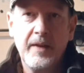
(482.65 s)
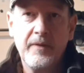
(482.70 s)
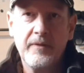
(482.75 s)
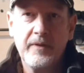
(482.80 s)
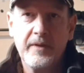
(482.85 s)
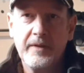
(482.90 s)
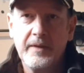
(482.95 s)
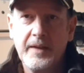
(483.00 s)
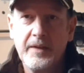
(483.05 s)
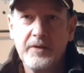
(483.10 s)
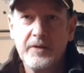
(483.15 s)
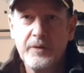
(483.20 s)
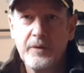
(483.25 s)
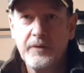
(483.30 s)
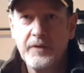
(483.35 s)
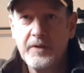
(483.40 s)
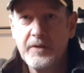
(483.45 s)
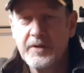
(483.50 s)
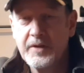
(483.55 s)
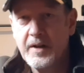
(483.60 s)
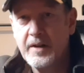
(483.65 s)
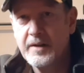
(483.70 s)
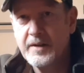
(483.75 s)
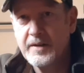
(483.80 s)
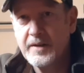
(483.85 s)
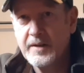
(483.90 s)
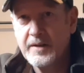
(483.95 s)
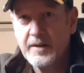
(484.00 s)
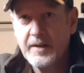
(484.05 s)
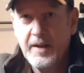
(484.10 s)
length. I'll do a few
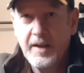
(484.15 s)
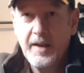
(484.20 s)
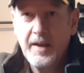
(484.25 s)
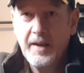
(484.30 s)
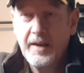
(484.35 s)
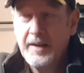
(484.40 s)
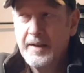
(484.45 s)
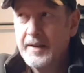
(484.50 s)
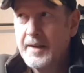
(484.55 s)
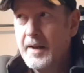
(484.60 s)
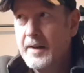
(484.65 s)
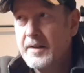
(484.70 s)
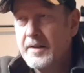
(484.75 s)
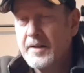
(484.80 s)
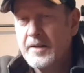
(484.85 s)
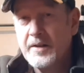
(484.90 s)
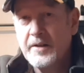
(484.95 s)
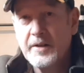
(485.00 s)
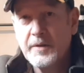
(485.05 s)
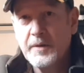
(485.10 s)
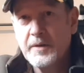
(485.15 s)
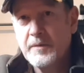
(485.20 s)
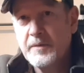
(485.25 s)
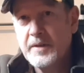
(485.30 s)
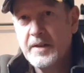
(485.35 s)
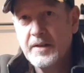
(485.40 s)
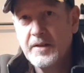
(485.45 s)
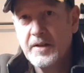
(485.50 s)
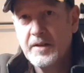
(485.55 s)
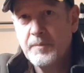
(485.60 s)
silencers, cut it to size with some
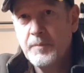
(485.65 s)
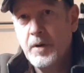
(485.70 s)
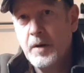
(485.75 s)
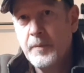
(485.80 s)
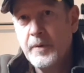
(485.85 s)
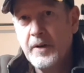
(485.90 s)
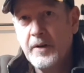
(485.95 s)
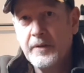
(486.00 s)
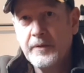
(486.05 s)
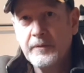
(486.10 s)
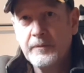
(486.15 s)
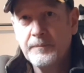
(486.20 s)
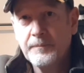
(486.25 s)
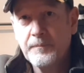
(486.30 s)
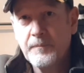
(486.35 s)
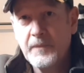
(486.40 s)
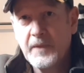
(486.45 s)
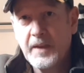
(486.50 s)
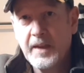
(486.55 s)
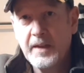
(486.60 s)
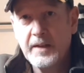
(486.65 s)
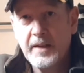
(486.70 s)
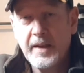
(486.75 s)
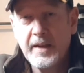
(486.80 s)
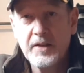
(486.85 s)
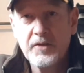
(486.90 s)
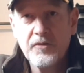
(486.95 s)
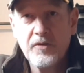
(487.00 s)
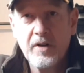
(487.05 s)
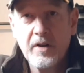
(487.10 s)
scissors, pop it on, get the
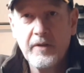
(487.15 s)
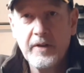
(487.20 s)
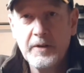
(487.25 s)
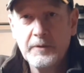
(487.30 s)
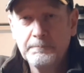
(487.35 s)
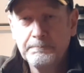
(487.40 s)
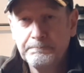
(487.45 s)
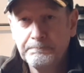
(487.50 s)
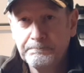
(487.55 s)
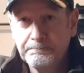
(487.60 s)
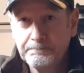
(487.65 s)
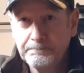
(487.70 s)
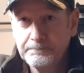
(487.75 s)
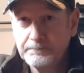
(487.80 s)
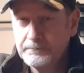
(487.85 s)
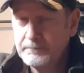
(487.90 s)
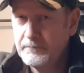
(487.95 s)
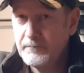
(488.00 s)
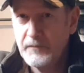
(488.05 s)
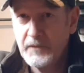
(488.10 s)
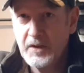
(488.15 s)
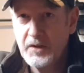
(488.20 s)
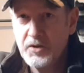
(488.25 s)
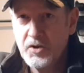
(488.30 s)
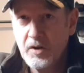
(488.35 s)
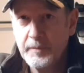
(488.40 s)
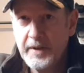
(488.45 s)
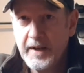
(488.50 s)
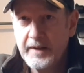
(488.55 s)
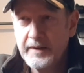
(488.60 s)
hairdryer out,
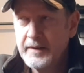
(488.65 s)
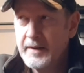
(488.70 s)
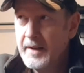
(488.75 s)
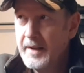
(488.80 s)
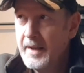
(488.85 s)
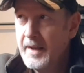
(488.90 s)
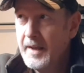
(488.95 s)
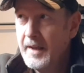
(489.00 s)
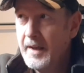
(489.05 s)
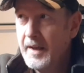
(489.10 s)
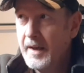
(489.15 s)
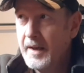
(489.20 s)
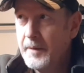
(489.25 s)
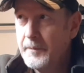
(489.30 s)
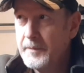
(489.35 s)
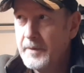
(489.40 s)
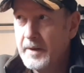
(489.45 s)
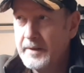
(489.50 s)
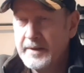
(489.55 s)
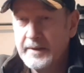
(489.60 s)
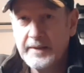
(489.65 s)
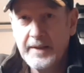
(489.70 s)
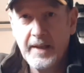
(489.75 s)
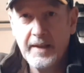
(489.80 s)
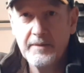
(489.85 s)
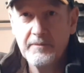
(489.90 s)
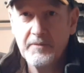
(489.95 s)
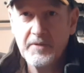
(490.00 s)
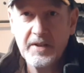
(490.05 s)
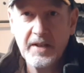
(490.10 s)
job done. I did
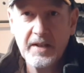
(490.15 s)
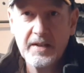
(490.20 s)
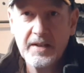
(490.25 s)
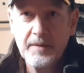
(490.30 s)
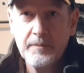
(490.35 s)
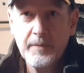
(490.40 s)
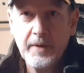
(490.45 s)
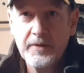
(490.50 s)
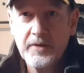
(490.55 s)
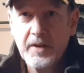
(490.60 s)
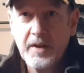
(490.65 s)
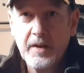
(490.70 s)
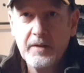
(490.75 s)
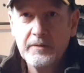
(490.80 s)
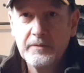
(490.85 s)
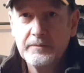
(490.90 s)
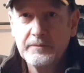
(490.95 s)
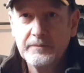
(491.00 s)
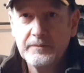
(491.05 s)
that 6-7 months ago.